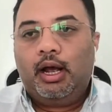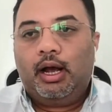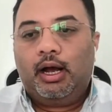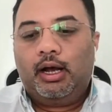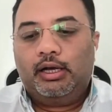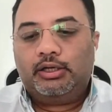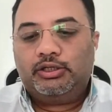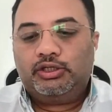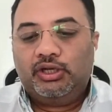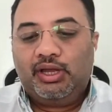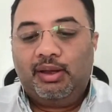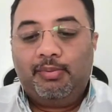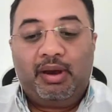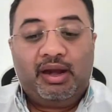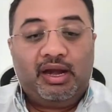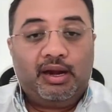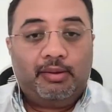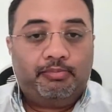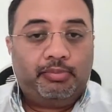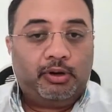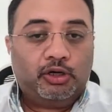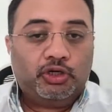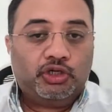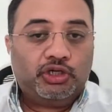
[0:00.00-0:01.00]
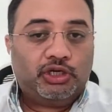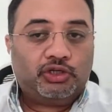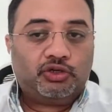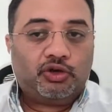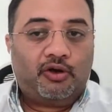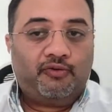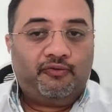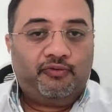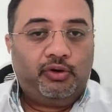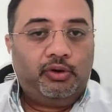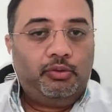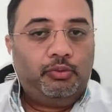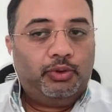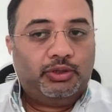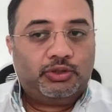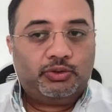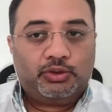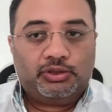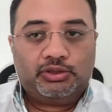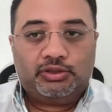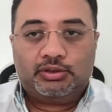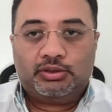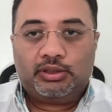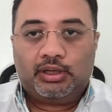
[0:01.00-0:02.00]
Uh, so they made a purchase offer, which
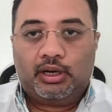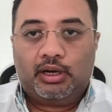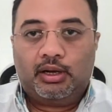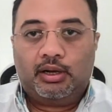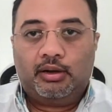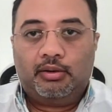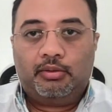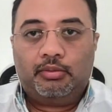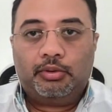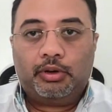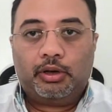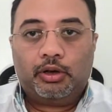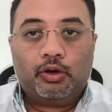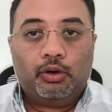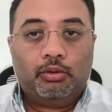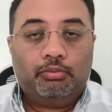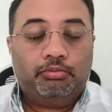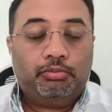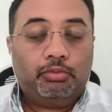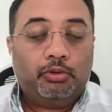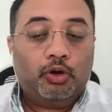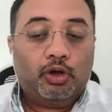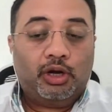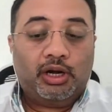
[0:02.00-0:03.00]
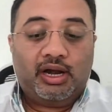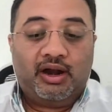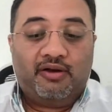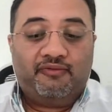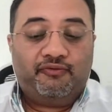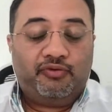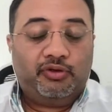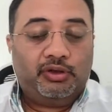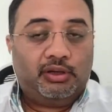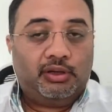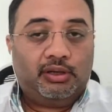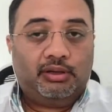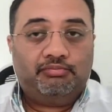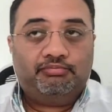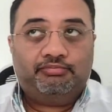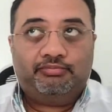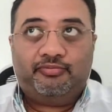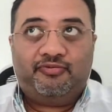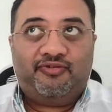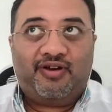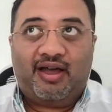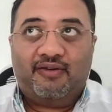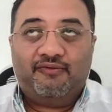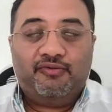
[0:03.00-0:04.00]
was uh, good enough for the
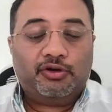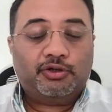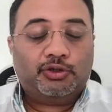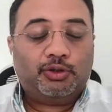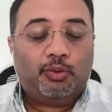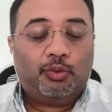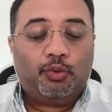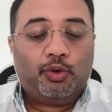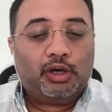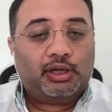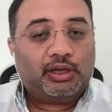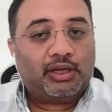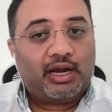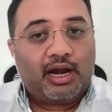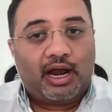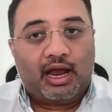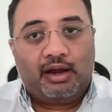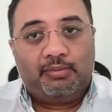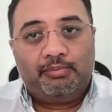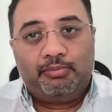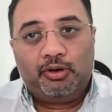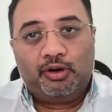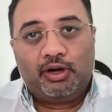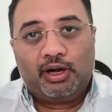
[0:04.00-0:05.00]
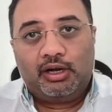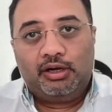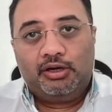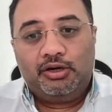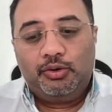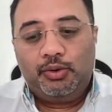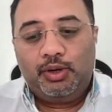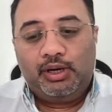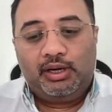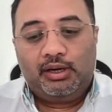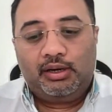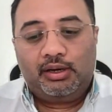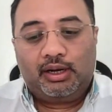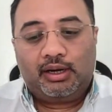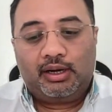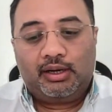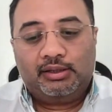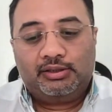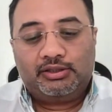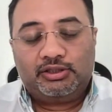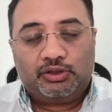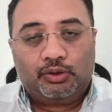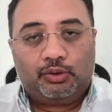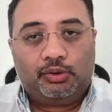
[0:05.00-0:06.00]
five years of work that I had put into it.
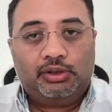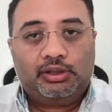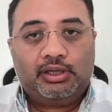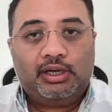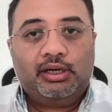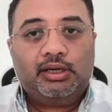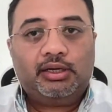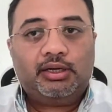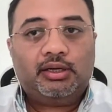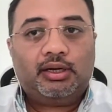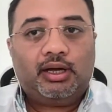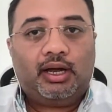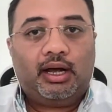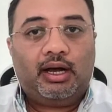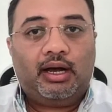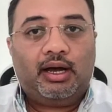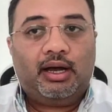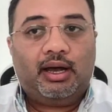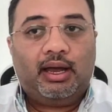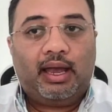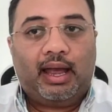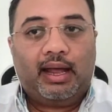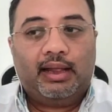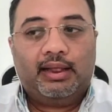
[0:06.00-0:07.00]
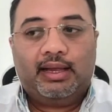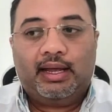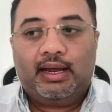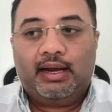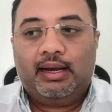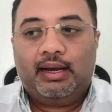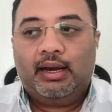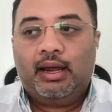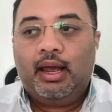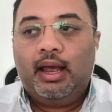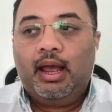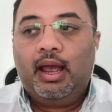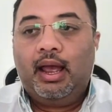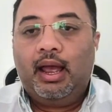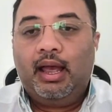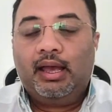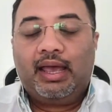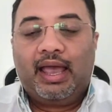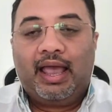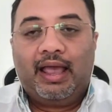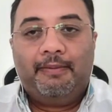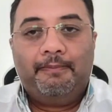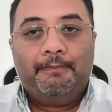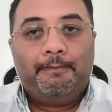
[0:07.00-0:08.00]
I sold it, uh, and then
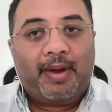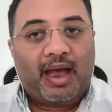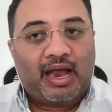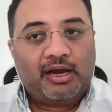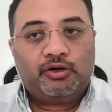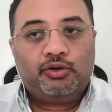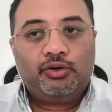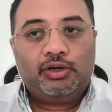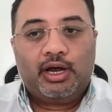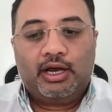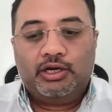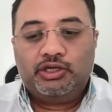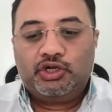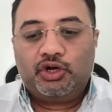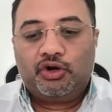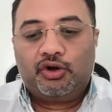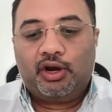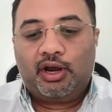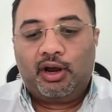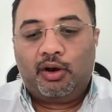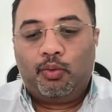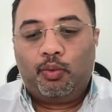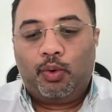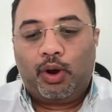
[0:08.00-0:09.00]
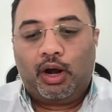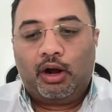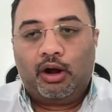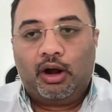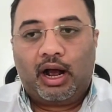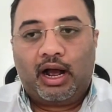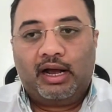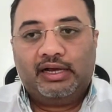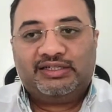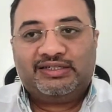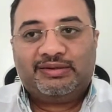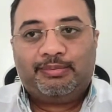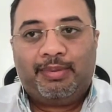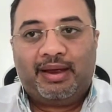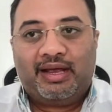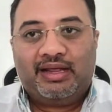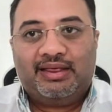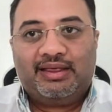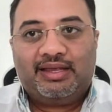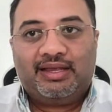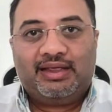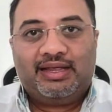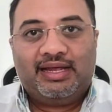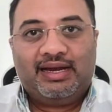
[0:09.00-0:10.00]
came back to Nigeria, where I
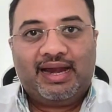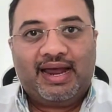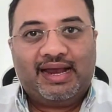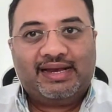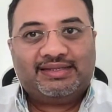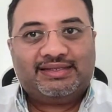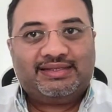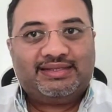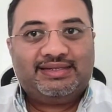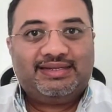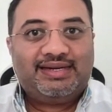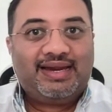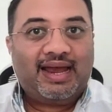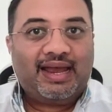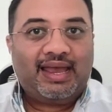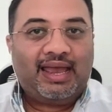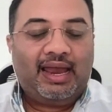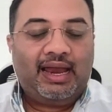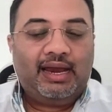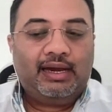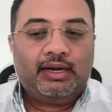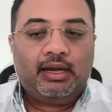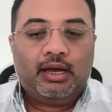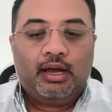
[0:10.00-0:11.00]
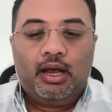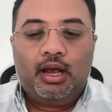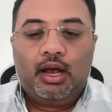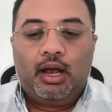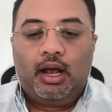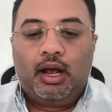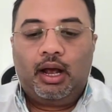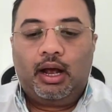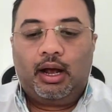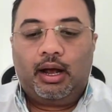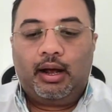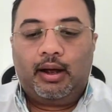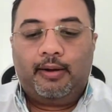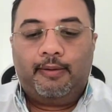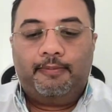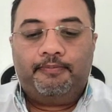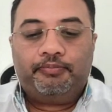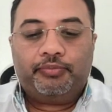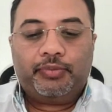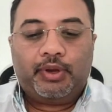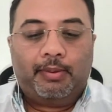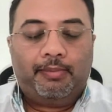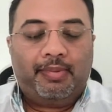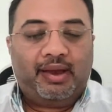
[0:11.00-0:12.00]
spent the next decade
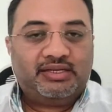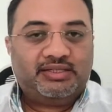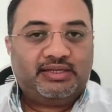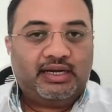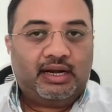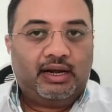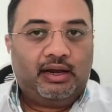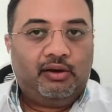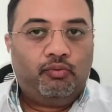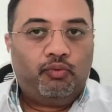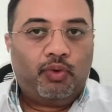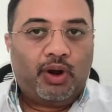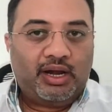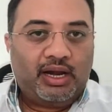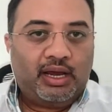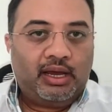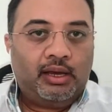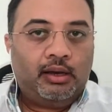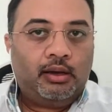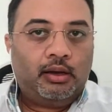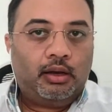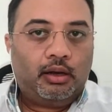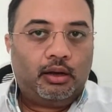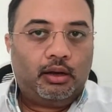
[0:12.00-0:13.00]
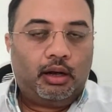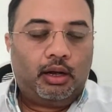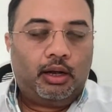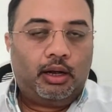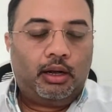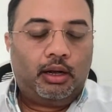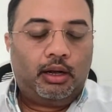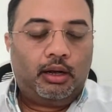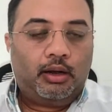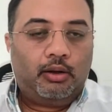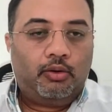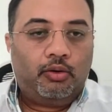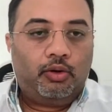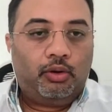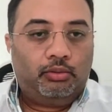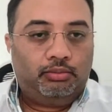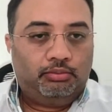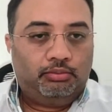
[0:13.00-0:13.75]
um, basically running uh,